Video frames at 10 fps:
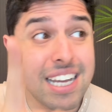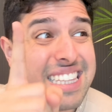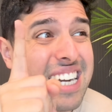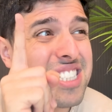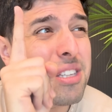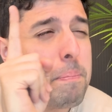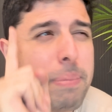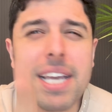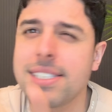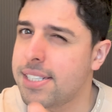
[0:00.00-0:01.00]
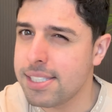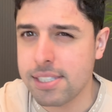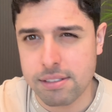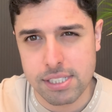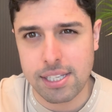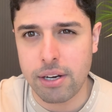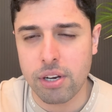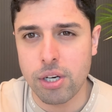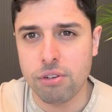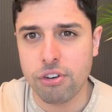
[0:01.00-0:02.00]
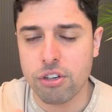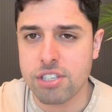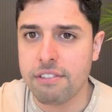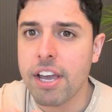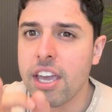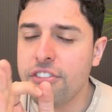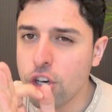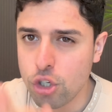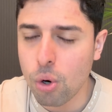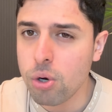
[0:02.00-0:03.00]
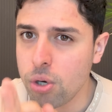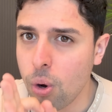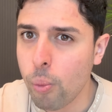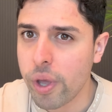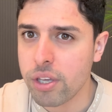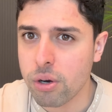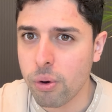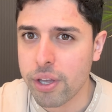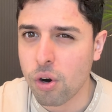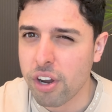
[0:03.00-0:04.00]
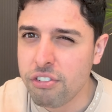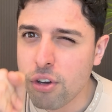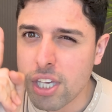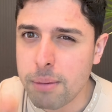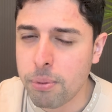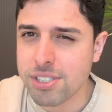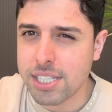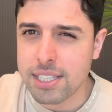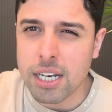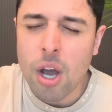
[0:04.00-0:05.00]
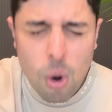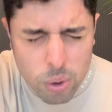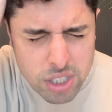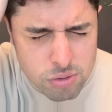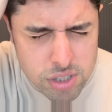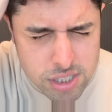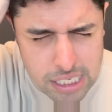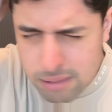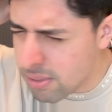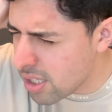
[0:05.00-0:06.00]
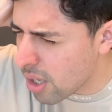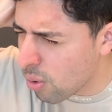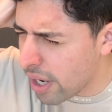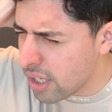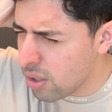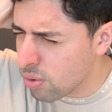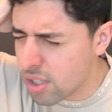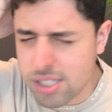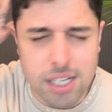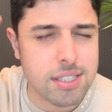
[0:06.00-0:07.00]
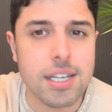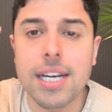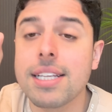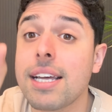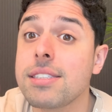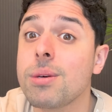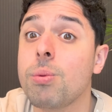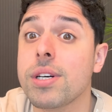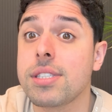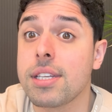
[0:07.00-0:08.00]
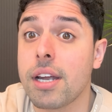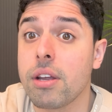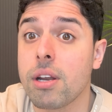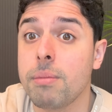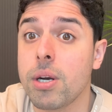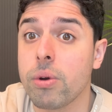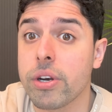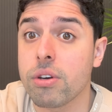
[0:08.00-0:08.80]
That is the biggest disservice that you can do for yourself. If you don't know where you're going wrong, if you keep on saying that, oh, this was a silly mistake, oh, I knew this answer, that's the worst thing that you can be doing to